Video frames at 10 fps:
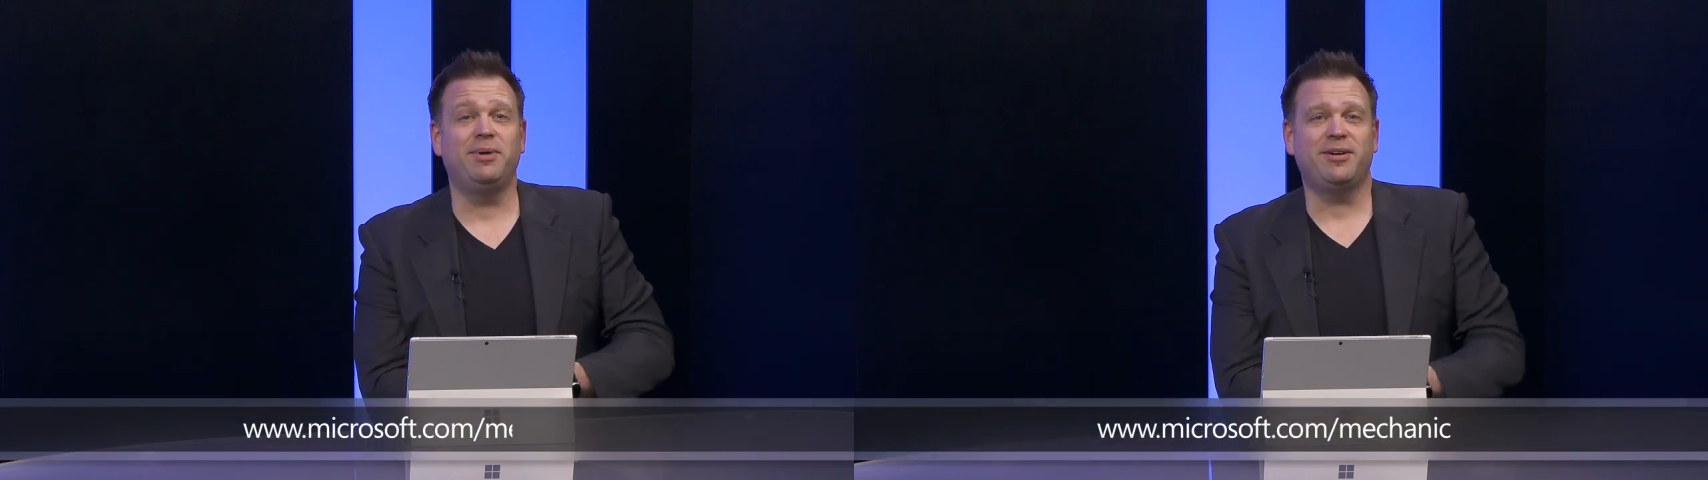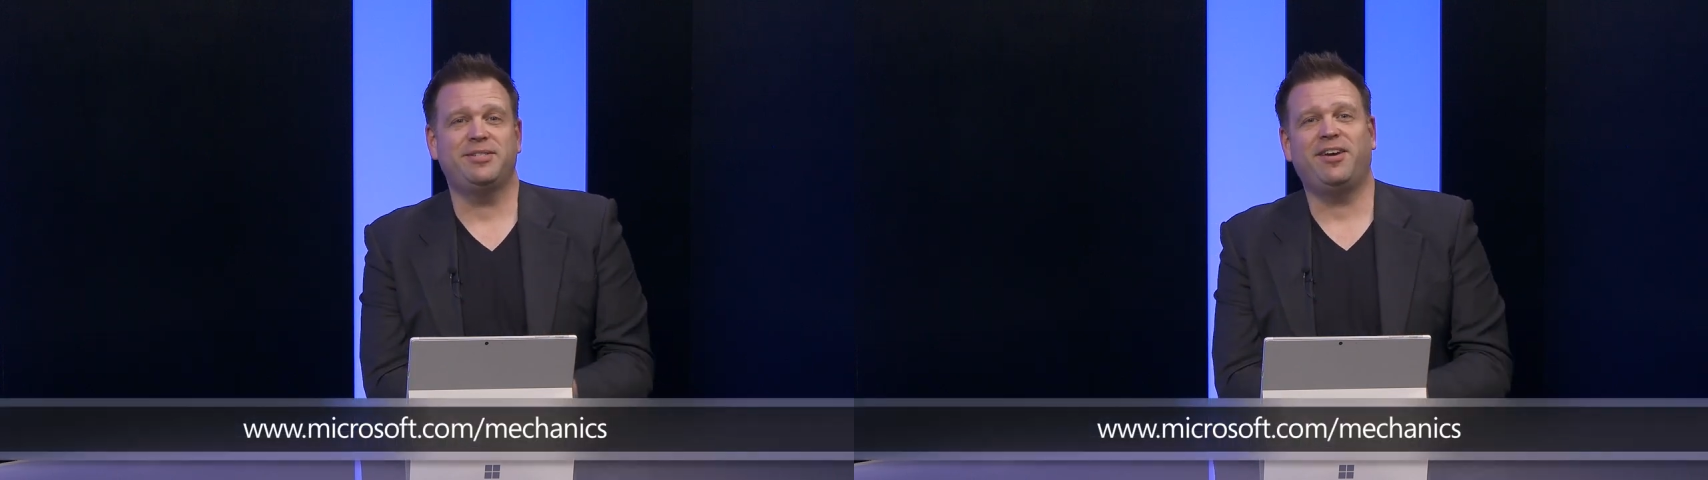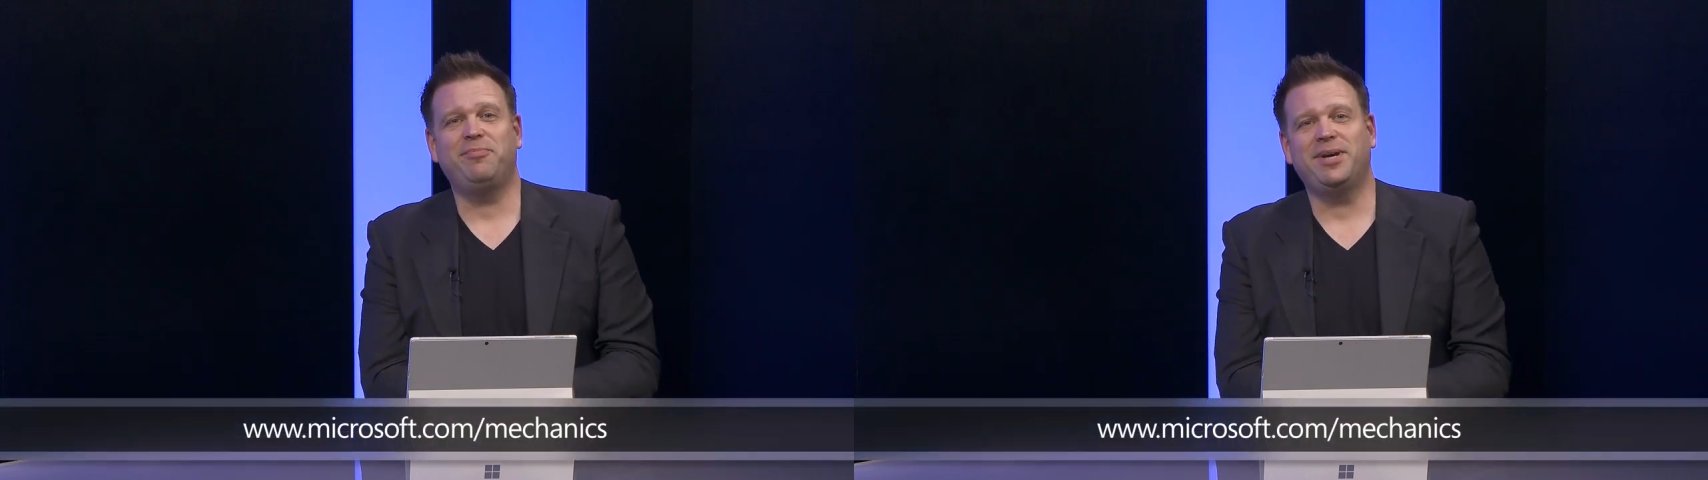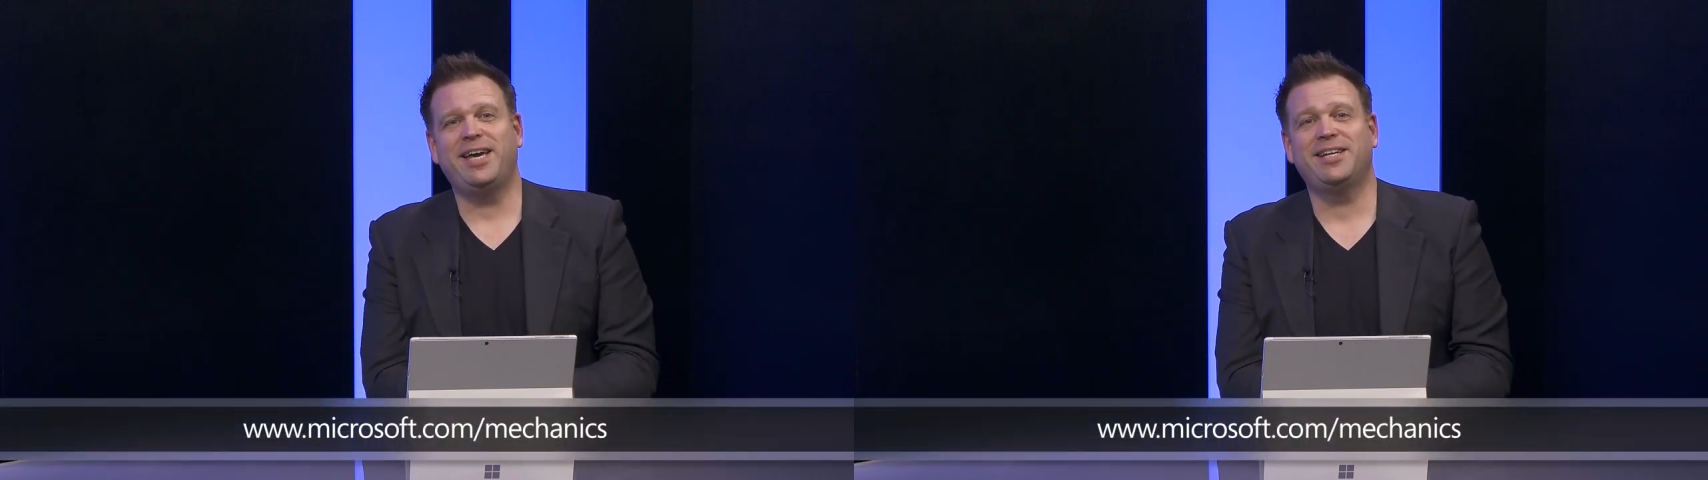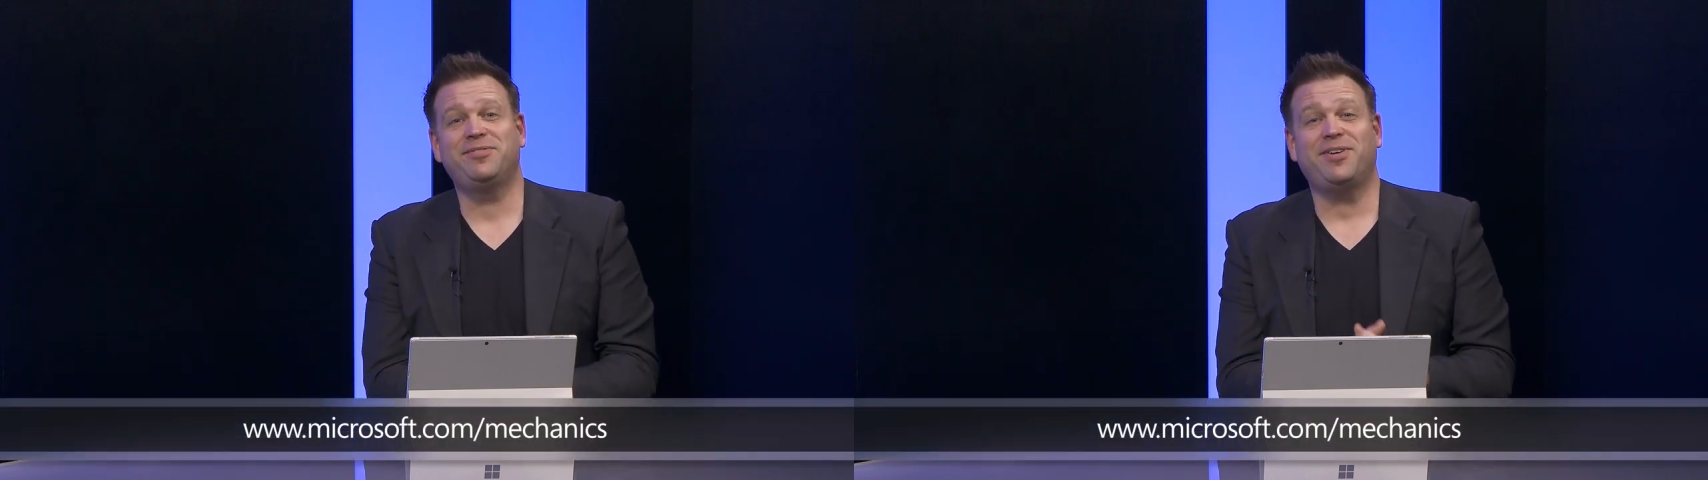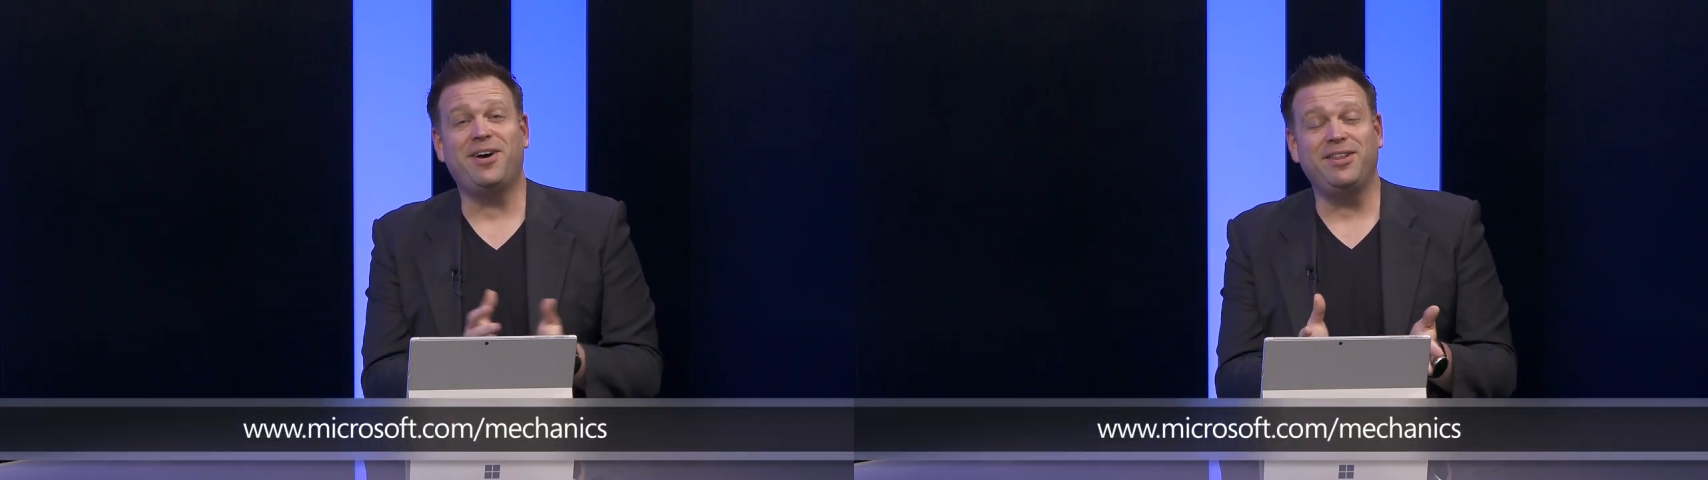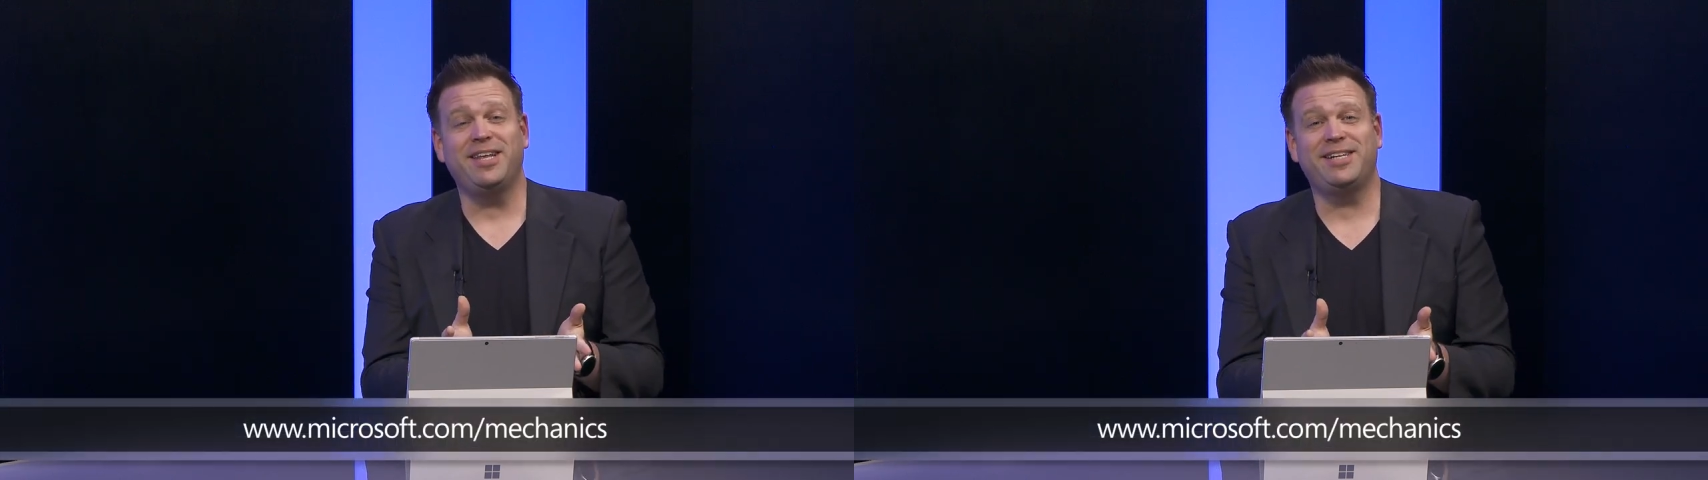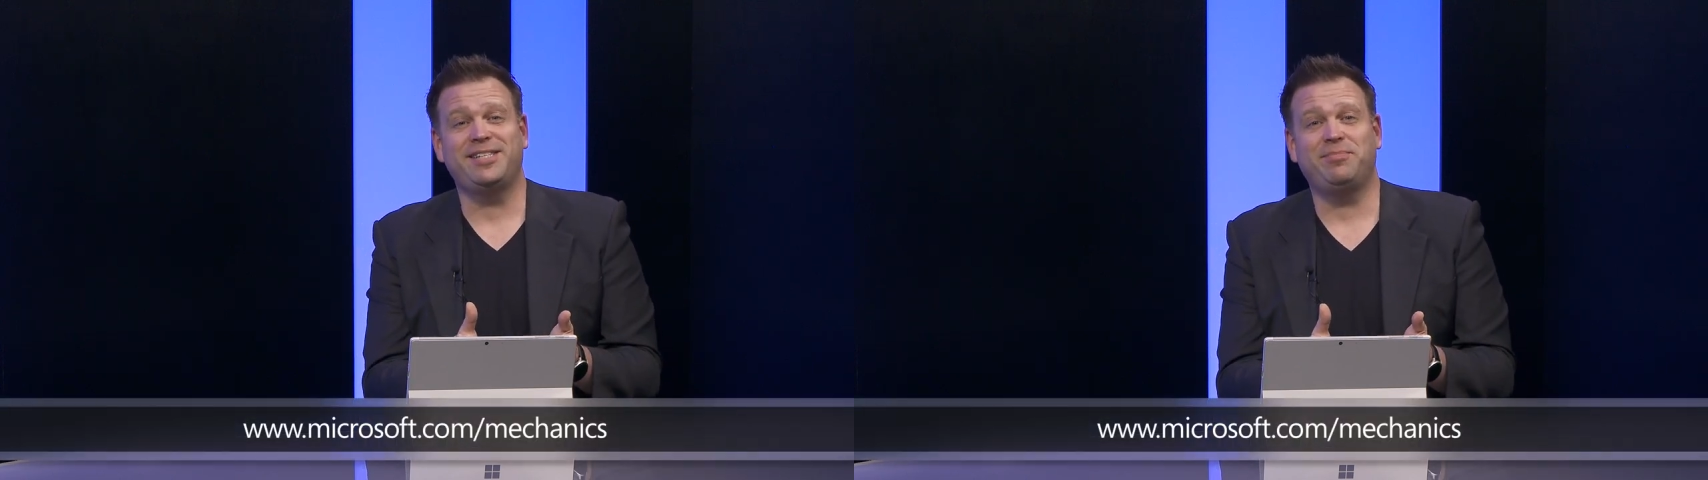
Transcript: to Microsoft Mechanics for all the latest